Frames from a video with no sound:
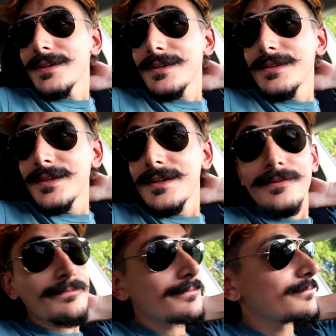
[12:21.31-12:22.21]
and yeah.
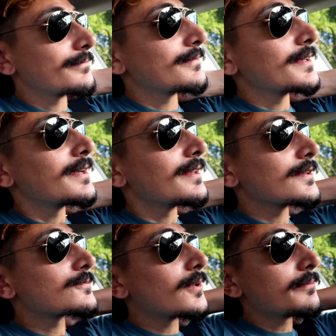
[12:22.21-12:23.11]

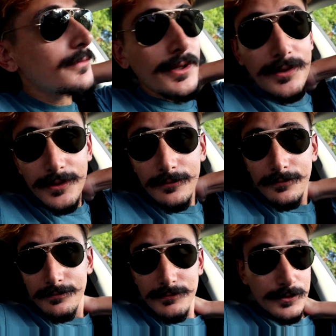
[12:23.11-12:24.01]
That's 1 month of
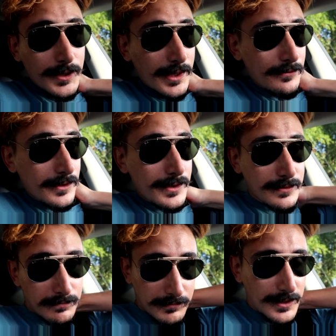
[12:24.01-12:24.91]
driving
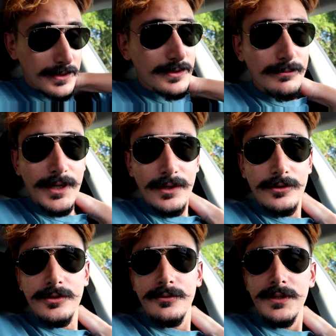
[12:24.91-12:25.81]
this Tesla Model
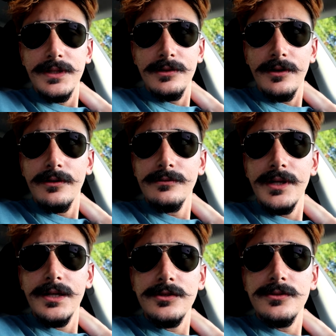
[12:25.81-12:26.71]
3
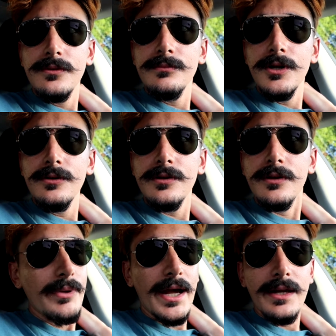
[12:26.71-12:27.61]
long-range dual
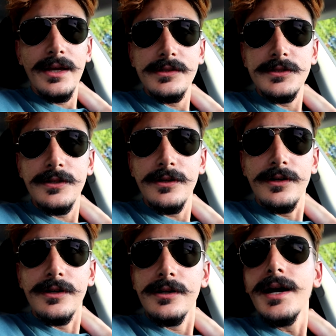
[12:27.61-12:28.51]
motor. Badass
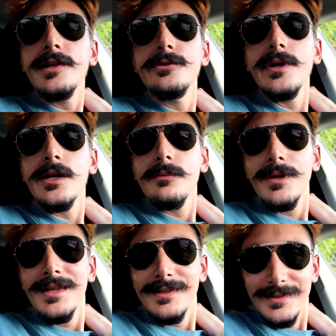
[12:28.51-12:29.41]
car. Highly
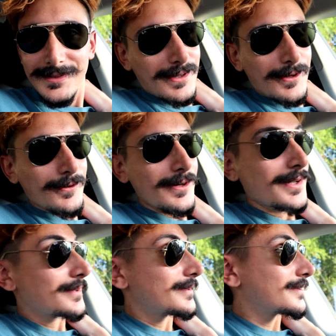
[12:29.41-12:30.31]
recommend.
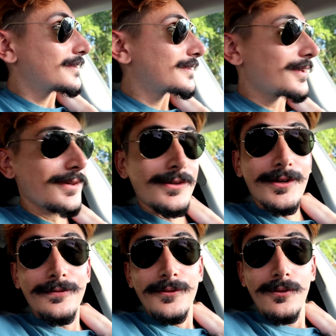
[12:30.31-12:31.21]
Alright. Thank you
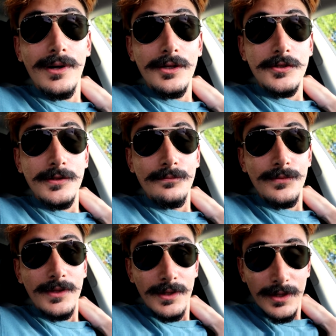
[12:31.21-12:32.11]
all for watching.
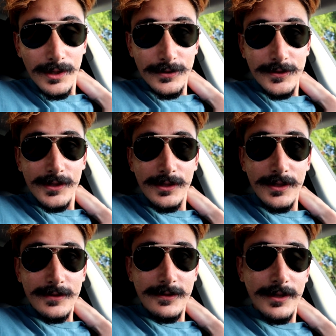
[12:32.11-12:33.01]
I'll see you
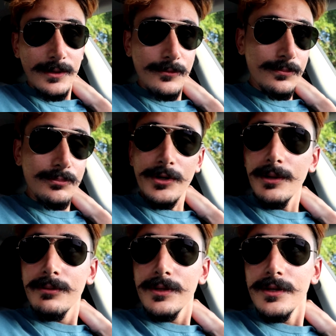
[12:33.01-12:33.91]
next time.
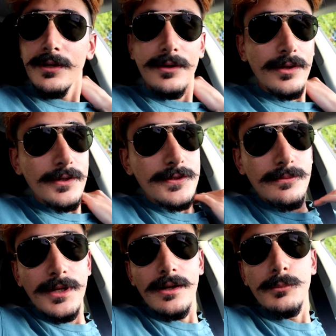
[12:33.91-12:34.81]
Probably some
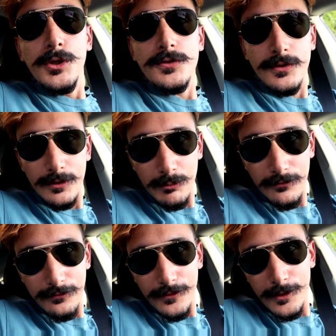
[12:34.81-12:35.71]
kind of musical
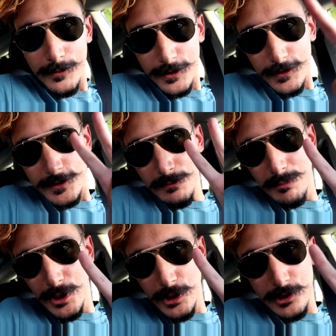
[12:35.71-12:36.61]
performance.
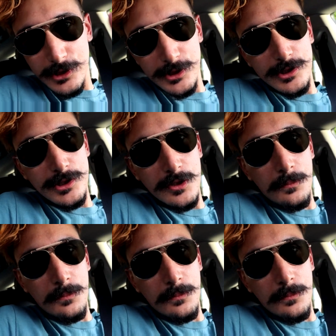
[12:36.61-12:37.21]
Peace.